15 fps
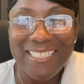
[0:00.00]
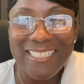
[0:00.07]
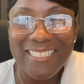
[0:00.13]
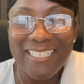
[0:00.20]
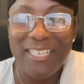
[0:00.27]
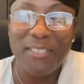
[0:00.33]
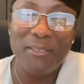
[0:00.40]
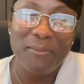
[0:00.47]

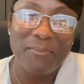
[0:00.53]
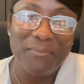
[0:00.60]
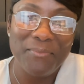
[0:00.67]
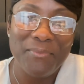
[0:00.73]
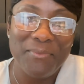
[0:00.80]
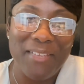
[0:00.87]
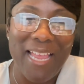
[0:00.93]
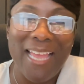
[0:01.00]

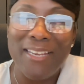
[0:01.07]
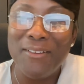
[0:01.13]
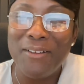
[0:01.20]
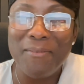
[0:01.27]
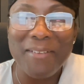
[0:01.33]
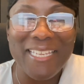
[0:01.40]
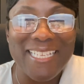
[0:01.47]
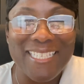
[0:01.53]
I know
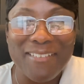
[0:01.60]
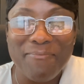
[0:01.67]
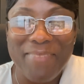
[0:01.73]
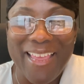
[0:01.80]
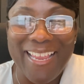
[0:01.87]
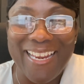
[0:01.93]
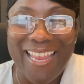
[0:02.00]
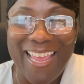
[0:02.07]
I'm going to get some
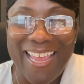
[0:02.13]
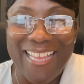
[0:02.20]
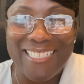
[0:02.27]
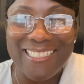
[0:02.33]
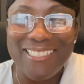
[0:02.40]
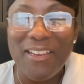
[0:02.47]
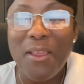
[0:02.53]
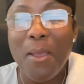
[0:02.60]

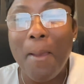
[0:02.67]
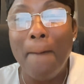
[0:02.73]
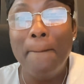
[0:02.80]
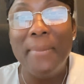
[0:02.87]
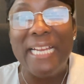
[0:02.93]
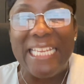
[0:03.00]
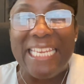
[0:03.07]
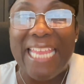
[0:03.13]
backlash,
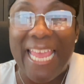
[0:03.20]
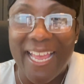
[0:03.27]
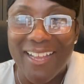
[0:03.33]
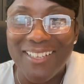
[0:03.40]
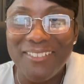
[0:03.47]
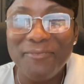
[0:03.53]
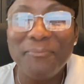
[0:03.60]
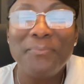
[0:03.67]
but yeah.
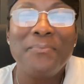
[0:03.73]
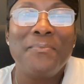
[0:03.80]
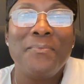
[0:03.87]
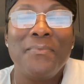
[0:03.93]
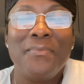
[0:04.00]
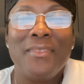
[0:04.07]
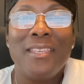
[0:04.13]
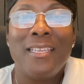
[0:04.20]

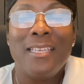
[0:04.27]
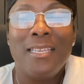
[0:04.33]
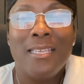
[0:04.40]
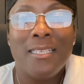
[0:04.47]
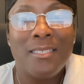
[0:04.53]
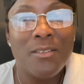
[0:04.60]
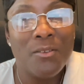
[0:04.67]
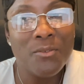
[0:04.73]

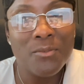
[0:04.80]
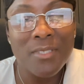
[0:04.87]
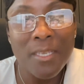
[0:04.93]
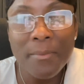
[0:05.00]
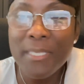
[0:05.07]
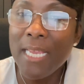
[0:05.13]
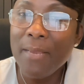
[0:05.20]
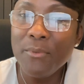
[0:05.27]
So
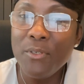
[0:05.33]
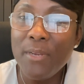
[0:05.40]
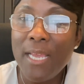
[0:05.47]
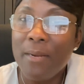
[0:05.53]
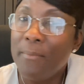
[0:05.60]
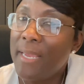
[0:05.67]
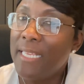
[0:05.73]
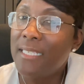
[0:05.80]
sometimes you
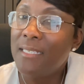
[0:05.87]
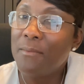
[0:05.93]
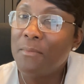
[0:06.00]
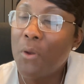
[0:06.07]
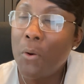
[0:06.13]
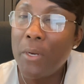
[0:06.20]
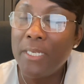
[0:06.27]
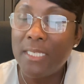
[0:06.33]
got to make some
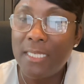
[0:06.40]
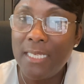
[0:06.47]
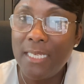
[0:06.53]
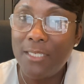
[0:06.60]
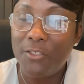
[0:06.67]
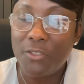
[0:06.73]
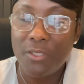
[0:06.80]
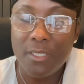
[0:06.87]
hard
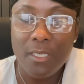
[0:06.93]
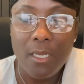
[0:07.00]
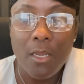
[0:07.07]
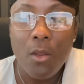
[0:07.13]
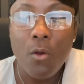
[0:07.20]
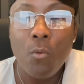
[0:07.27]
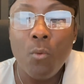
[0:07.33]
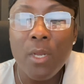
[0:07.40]
decisions.
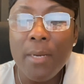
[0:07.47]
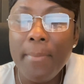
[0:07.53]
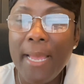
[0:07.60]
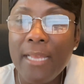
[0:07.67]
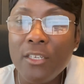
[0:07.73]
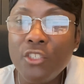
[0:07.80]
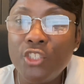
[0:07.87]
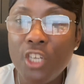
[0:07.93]
What
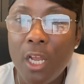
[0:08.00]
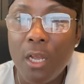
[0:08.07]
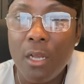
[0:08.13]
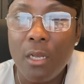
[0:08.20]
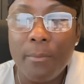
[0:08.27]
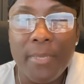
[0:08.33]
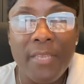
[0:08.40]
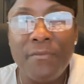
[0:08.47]
about a
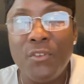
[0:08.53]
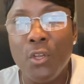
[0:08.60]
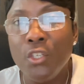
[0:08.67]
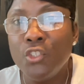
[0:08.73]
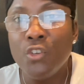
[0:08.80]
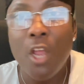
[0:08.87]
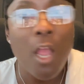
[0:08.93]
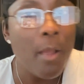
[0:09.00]
job? If your
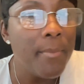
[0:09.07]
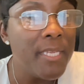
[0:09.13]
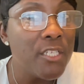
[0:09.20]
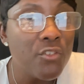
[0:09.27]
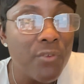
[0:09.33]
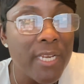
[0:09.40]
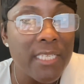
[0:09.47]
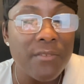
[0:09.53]
job is
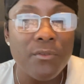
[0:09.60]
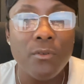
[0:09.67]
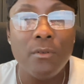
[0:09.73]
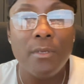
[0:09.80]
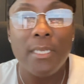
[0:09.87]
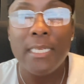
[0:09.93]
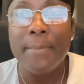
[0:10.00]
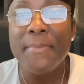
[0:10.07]
stressful,
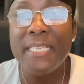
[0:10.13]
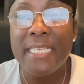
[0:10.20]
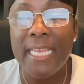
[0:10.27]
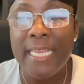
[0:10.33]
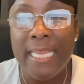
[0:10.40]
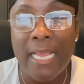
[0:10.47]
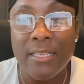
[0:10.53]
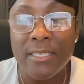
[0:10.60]
let me tell
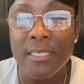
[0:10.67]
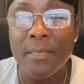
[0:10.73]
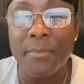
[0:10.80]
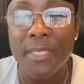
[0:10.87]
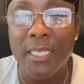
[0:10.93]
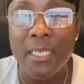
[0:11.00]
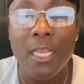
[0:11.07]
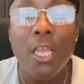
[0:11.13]
y'all
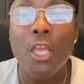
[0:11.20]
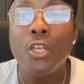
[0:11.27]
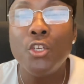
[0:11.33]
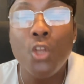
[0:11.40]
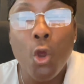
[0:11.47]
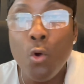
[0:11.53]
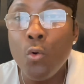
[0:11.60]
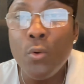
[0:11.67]
something.
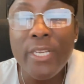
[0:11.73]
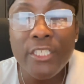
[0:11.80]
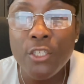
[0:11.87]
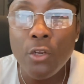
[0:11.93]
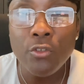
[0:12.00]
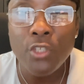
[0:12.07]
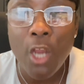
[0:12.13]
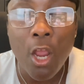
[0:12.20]
Don't quit
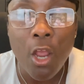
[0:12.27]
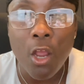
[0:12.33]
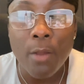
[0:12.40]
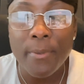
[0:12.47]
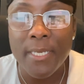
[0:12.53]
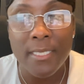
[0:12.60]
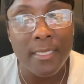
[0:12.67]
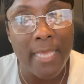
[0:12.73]
your job
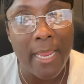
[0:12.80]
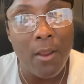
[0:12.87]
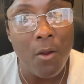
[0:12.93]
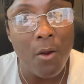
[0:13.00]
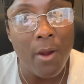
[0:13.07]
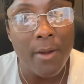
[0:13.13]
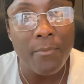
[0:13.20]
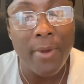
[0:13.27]
because they
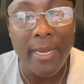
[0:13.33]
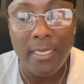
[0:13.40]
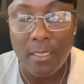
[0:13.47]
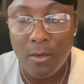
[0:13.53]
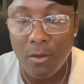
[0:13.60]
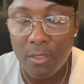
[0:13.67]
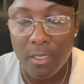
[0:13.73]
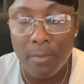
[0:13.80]
hard, right?
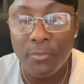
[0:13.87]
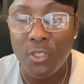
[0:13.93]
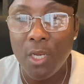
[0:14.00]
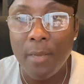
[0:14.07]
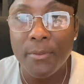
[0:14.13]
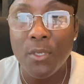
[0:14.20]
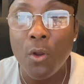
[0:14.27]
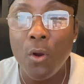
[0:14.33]
Some
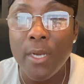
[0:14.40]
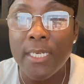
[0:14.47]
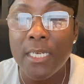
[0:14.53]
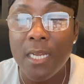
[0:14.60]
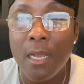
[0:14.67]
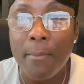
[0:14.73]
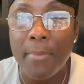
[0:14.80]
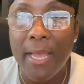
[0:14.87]
jobs are hard to
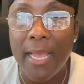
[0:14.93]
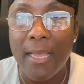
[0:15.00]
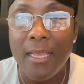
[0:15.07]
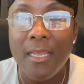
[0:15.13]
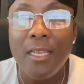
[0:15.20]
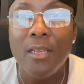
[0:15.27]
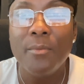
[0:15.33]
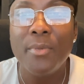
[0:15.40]
come by.
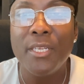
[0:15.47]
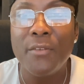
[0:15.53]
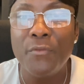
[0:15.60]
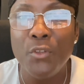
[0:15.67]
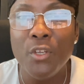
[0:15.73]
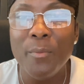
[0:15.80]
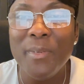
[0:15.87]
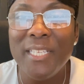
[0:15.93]
But if
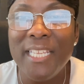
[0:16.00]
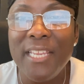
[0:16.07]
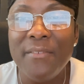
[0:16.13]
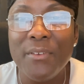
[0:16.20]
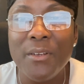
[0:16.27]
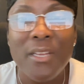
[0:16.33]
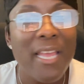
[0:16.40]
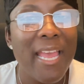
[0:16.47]
you're a
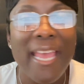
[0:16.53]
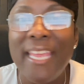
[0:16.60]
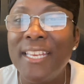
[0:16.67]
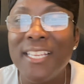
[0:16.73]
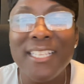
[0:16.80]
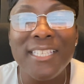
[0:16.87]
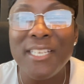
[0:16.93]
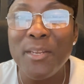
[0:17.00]
believer, ain't
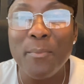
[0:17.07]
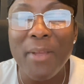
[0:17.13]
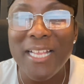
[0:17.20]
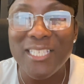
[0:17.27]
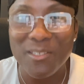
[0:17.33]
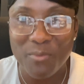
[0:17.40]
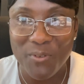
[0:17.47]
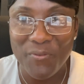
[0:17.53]
nothing
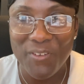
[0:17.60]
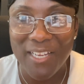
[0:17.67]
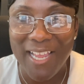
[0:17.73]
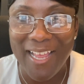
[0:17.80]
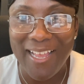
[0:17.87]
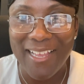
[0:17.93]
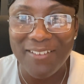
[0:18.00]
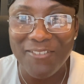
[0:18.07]
impossible for
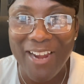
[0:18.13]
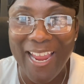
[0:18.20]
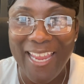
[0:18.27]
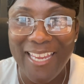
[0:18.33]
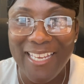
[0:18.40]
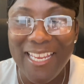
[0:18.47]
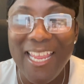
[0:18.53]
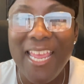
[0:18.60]
God,
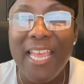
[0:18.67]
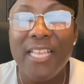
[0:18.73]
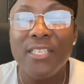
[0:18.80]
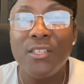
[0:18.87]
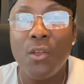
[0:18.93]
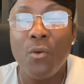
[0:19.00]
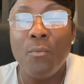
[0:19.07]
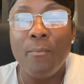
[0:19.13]
right?
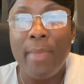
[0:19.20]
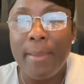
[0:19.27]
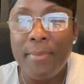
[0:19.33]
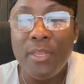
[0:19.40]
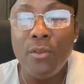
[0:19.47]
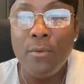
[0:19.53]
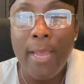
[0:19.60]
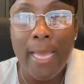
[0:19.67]
So maybe
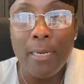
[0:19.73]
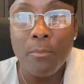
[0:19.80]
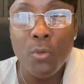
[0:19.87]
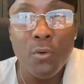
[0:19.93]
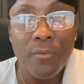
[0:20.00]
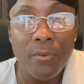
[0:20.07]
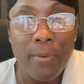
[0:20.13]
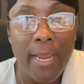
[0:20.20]
you got to
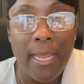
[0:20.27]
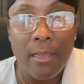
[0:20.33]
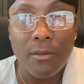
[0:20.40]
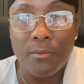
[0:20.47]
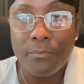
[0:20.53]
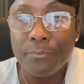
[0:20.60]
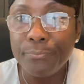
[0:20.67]
move around.